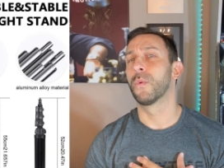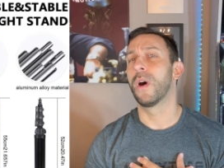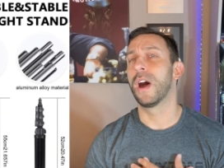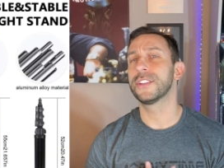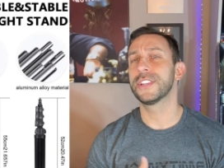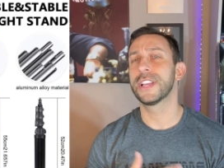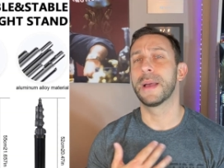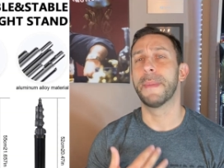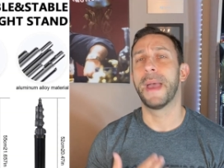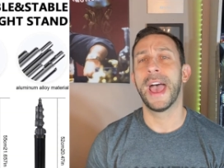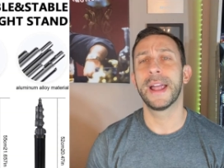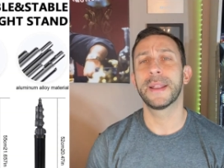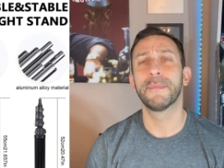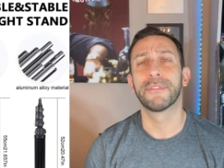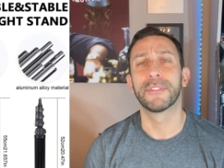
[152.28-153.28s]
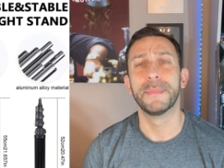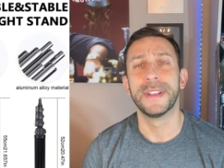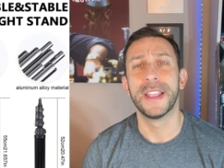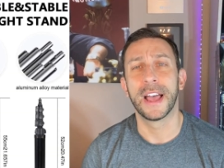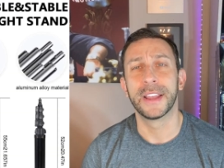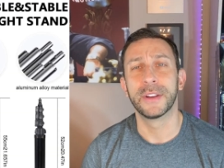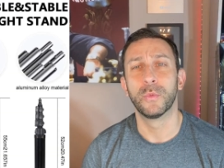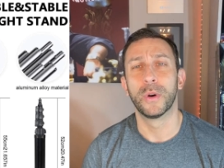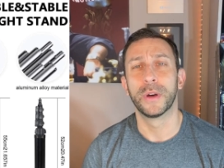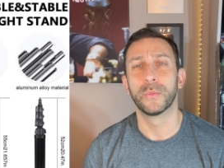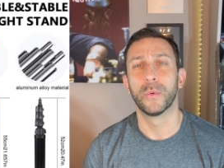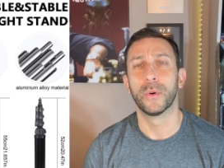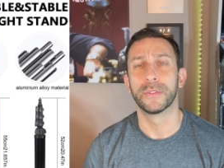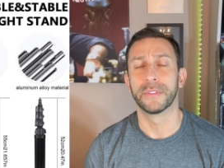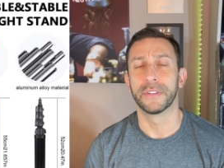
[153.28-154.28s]
for watching. I'm Adam from nine
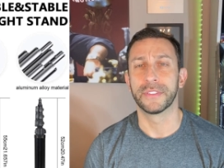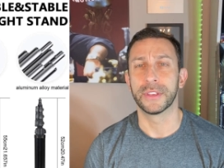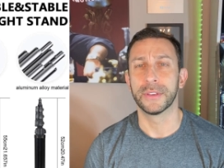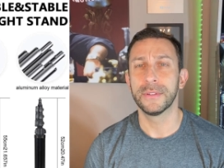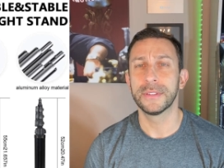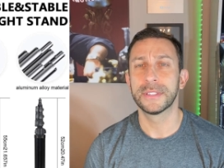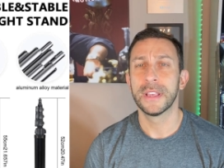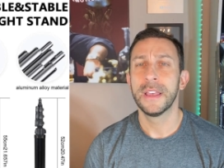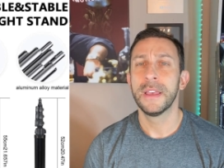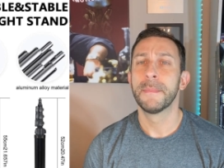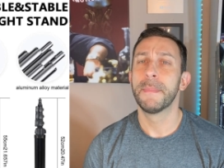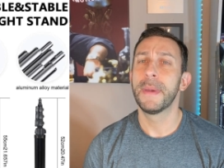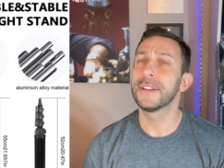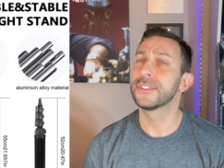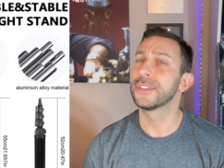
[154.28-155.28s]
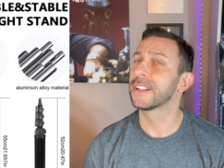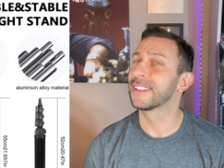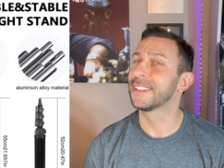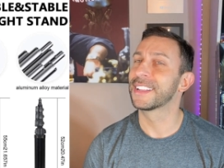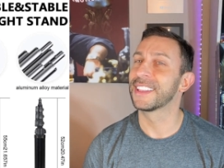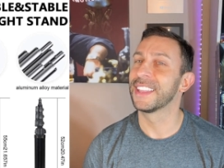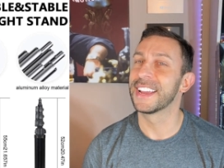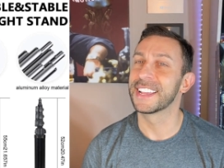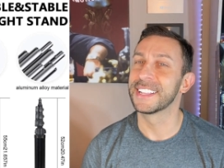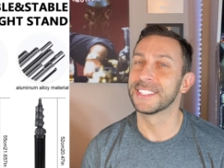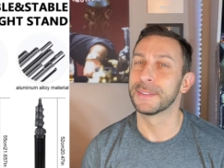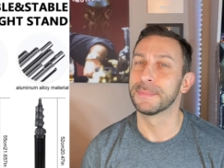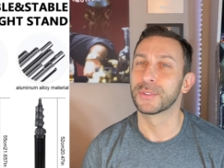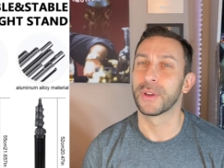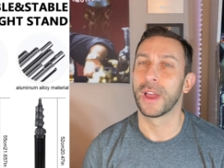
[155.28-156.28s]
one one Reviews. Make sure to click like
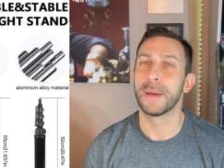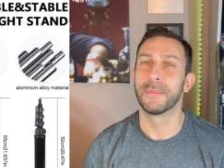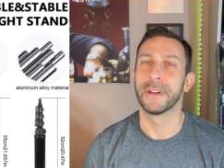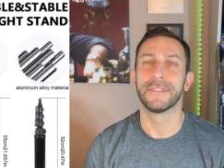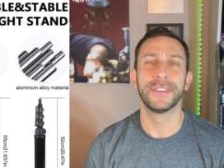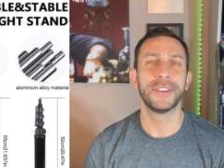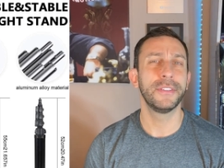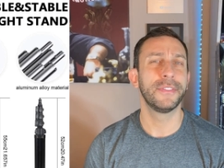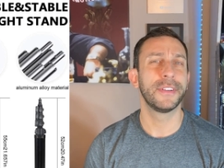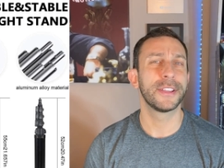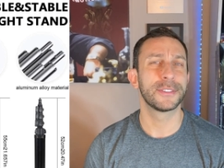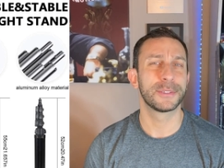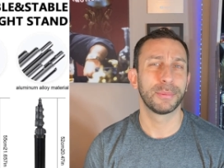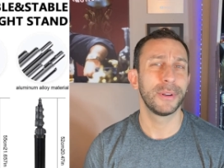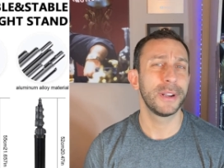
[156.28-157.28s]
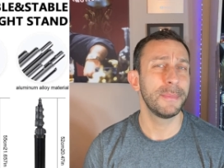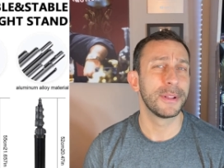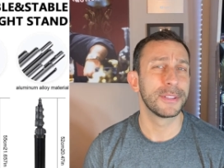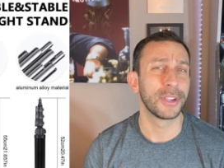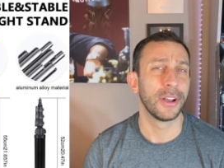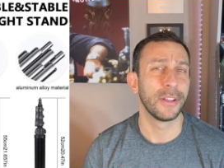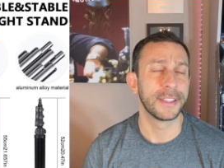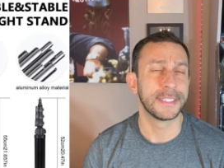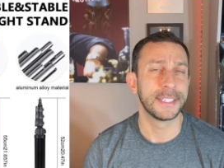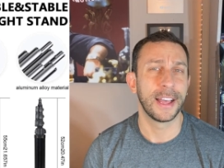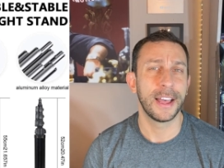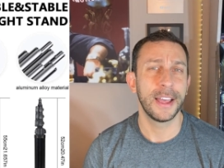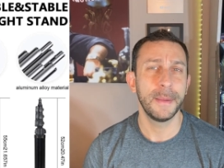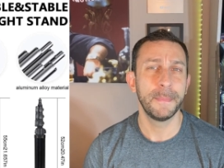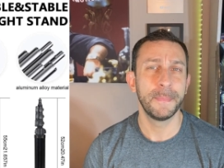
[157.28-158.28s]
and subscribe. We have new videos pretty much all the
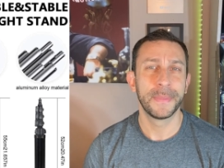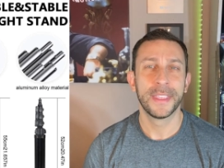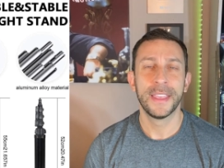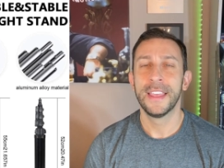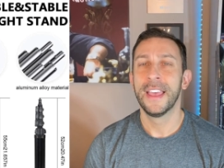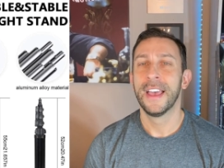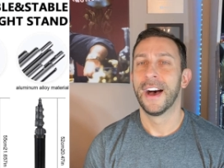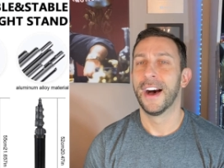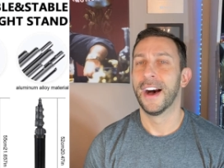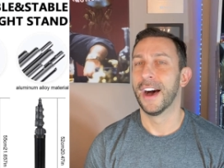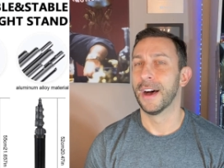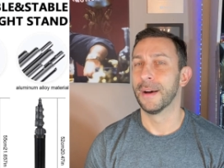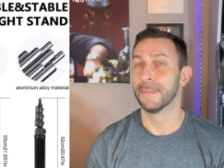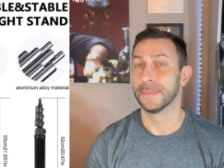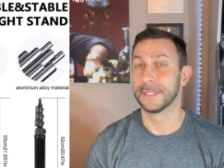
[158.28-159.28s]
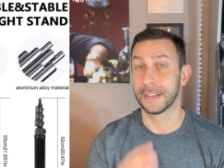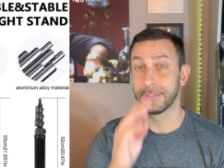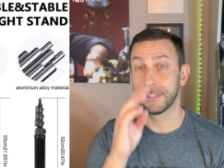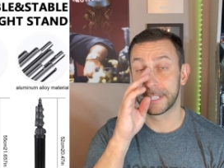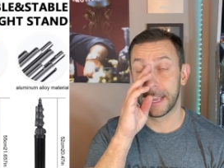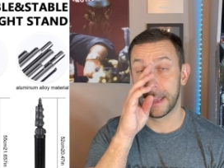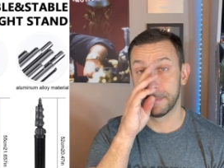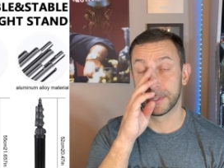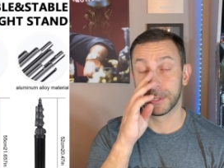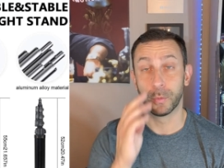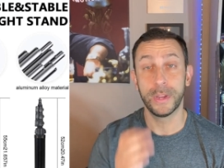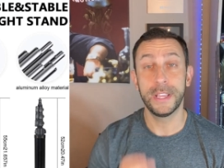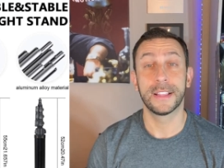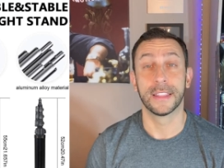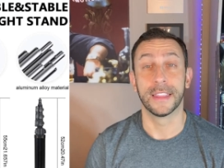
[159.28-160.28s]
time, um, several times a
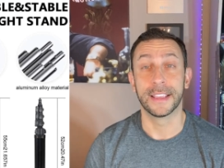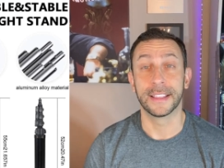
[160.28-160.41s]
week